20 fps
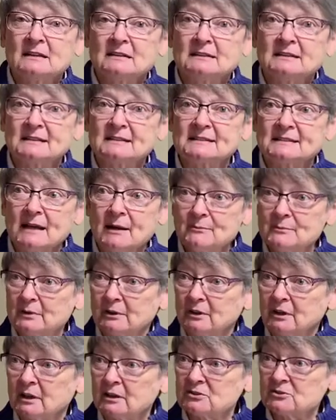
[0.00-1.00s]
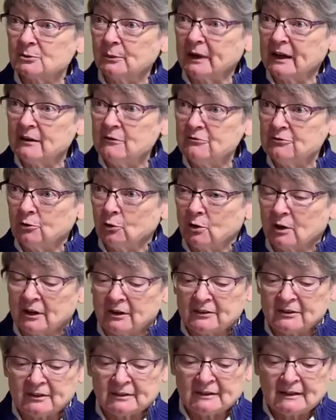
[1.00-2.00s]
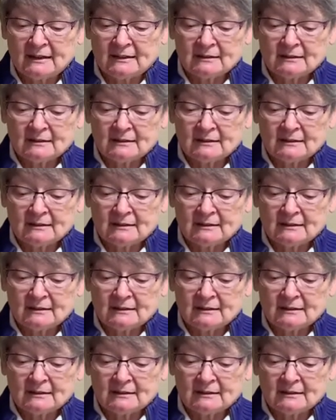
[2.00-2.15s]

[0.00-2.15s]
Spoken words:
December 24th,